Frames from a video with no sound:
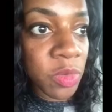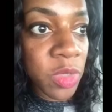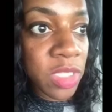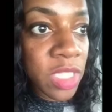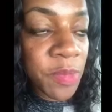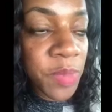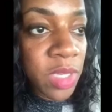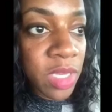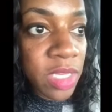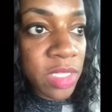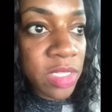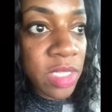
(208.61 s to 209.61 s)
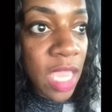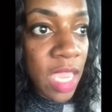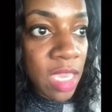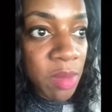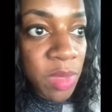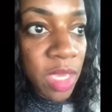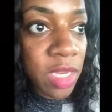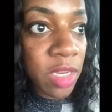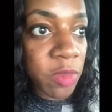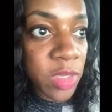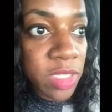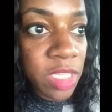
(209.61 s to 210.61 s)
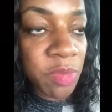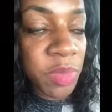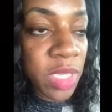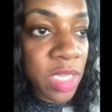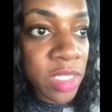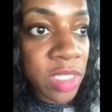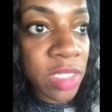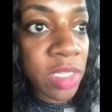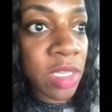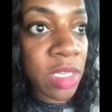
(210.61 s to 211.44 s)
recipient's name and the recipient's